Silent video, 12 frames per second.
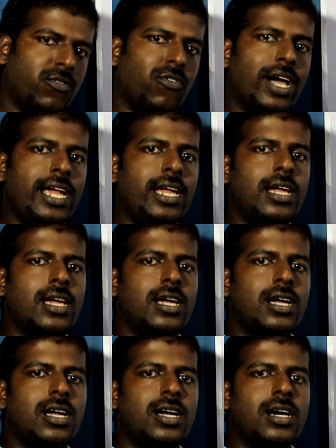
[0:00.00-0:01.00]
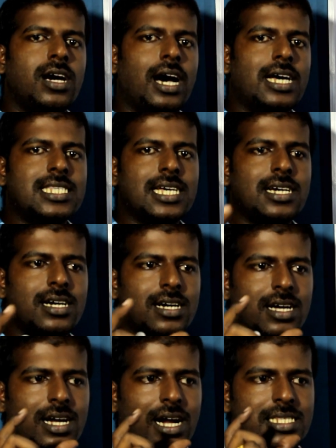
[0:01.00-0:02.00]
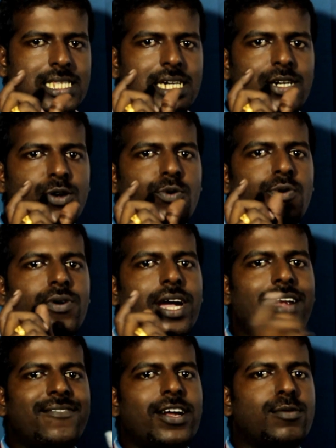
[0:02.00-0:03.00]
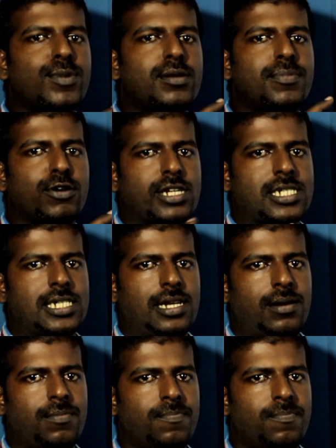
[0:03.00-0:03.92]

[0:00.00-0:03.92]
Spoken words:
Why? As a concern to environmental protection.